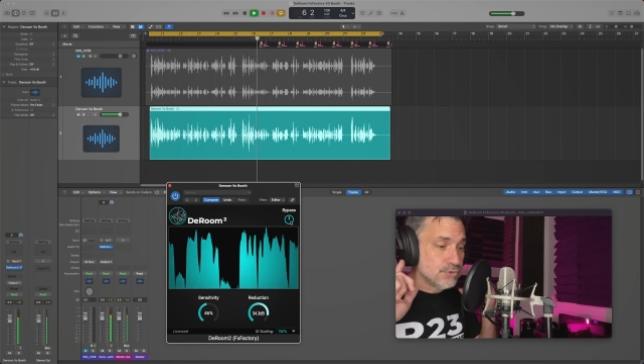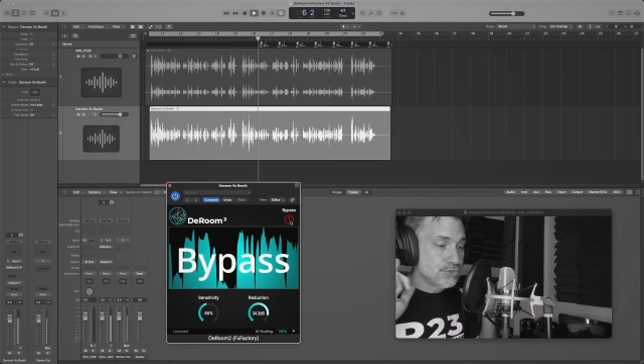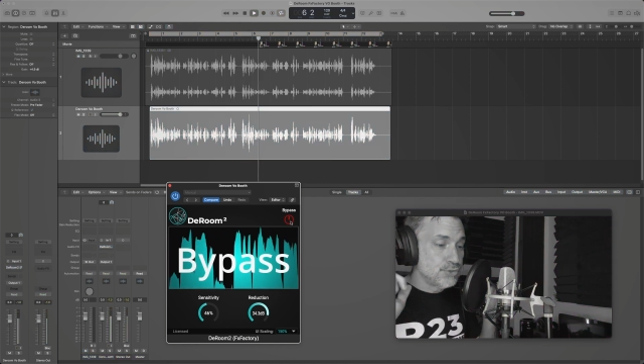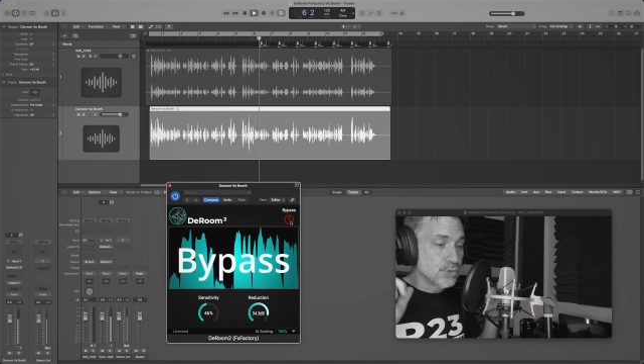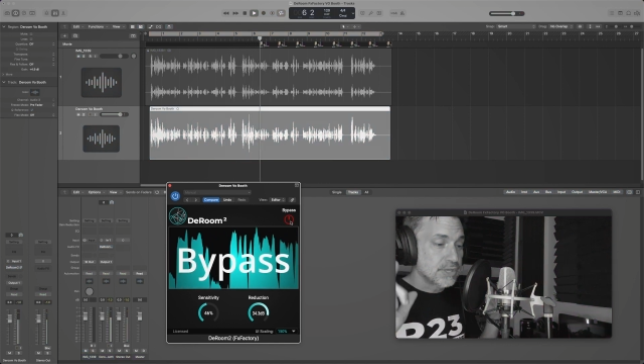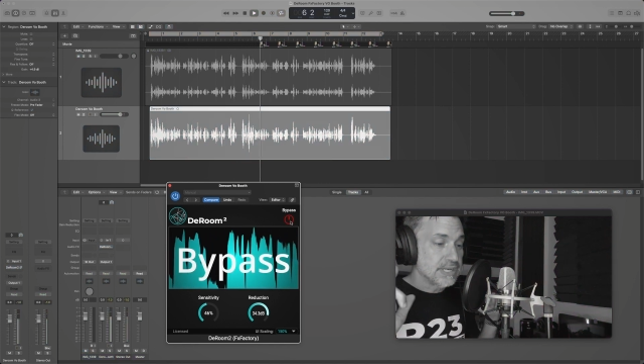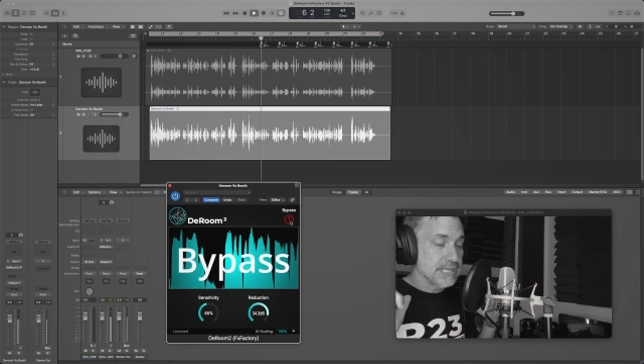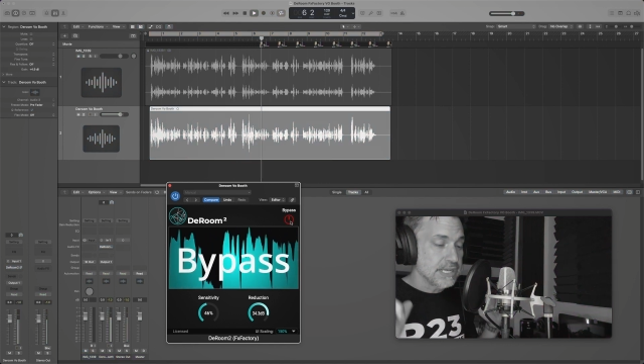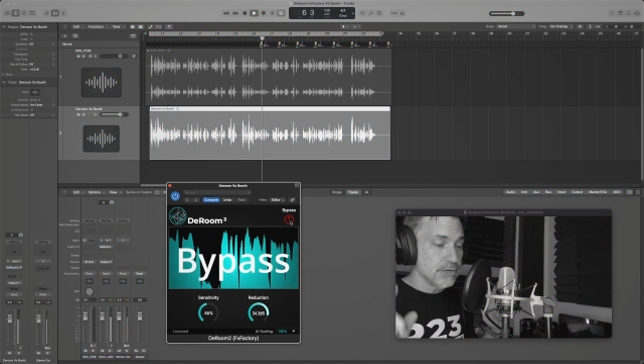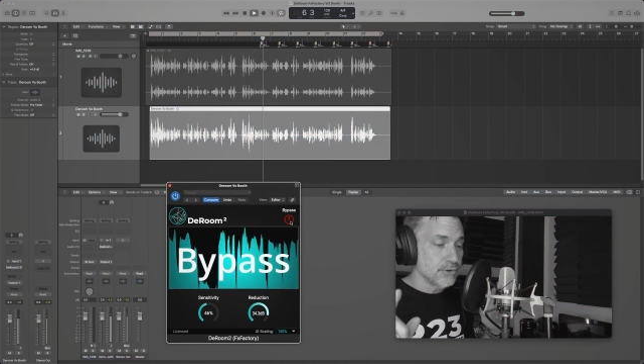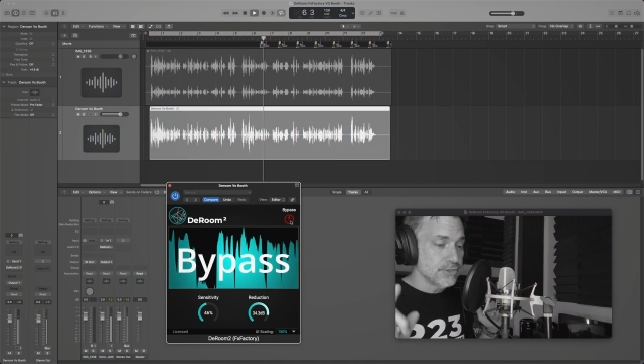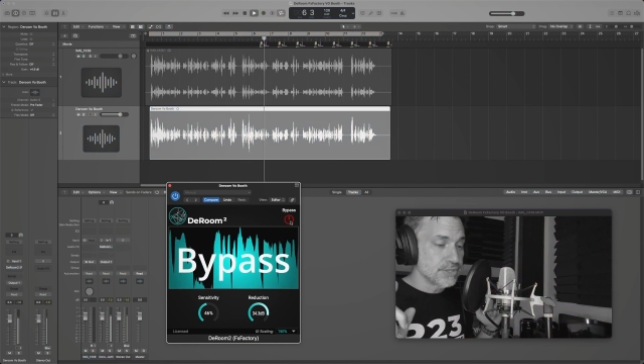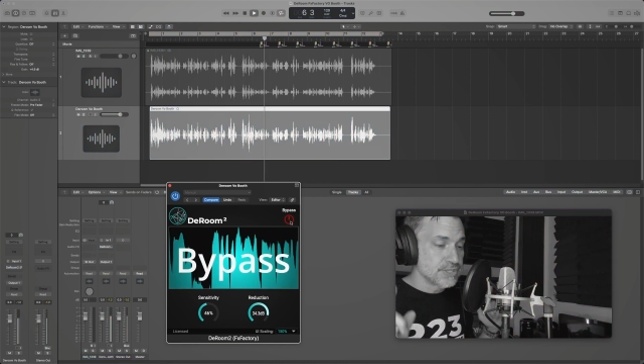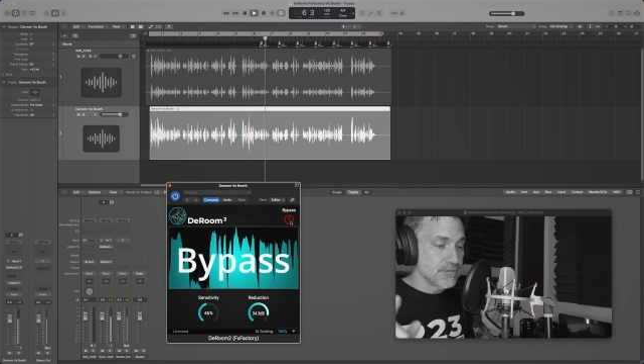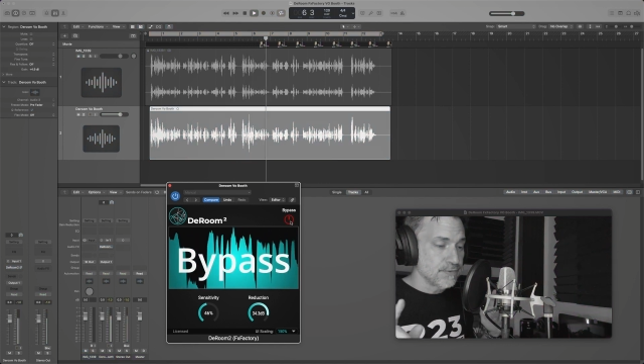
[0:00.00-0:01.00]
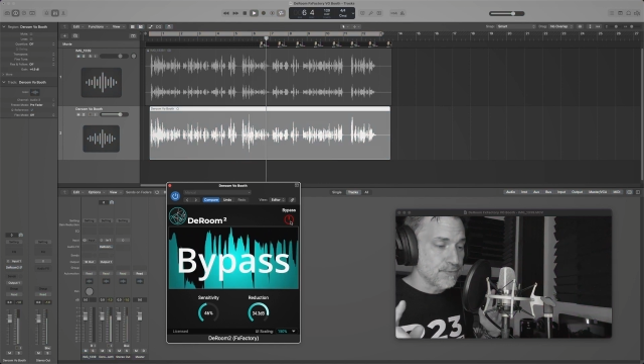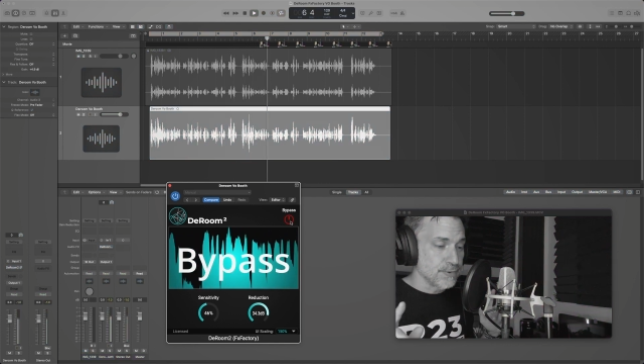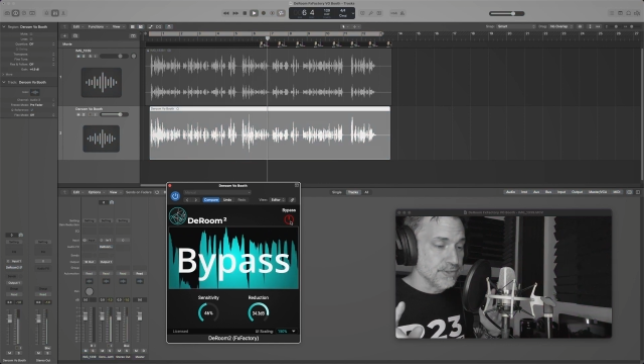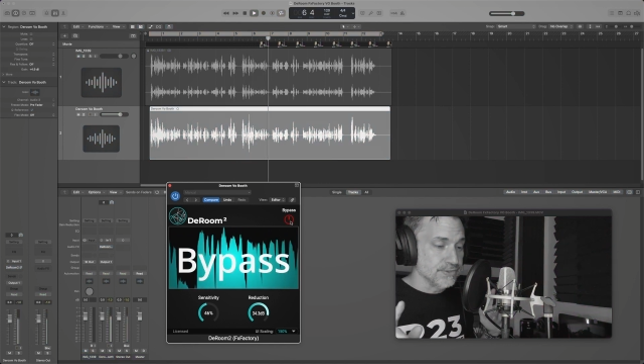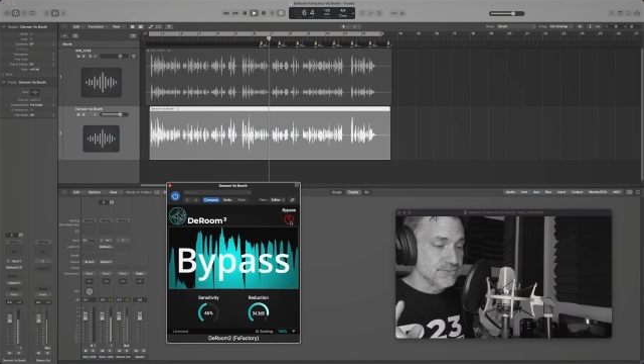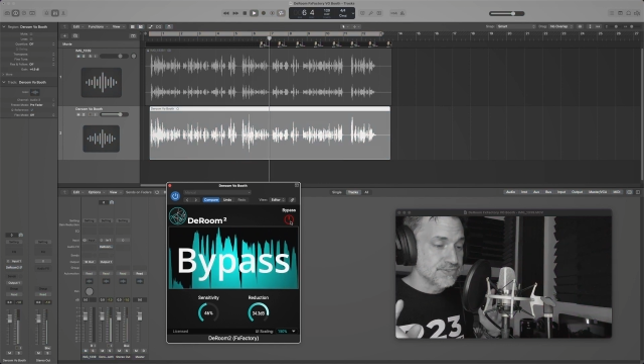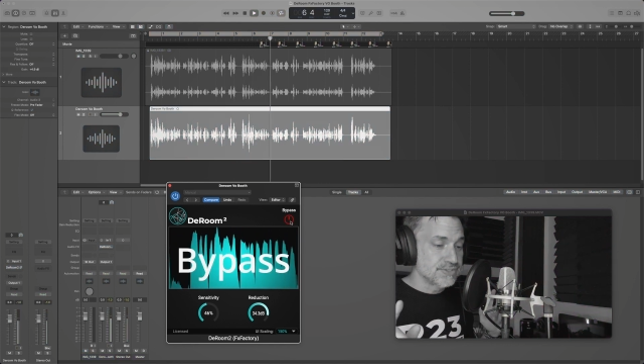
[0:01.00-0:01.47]
so you can hear the
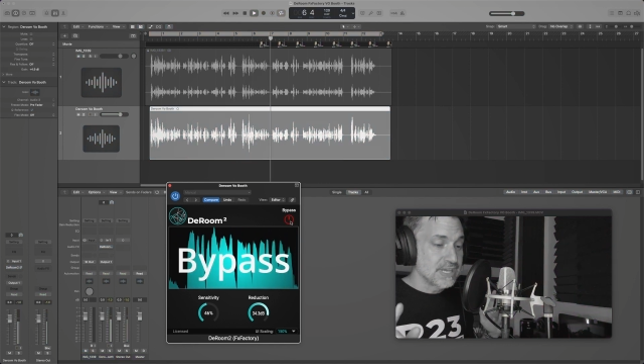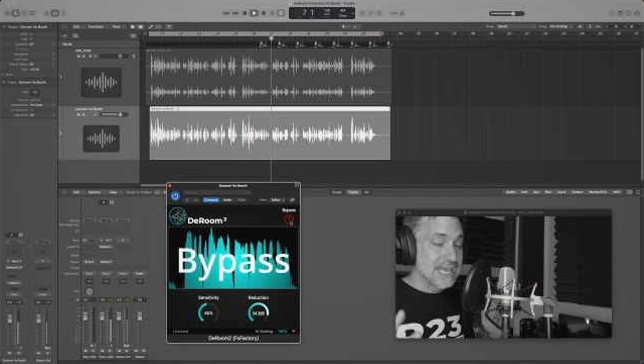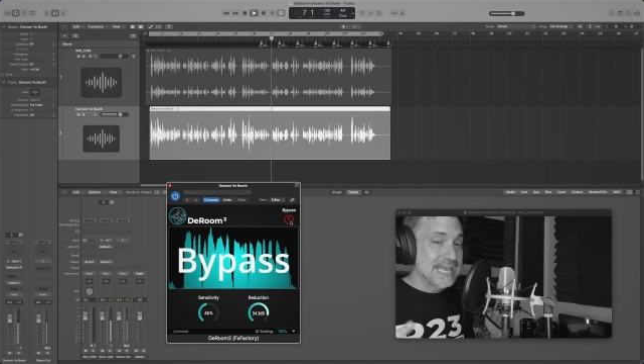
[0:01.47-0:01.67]
difference.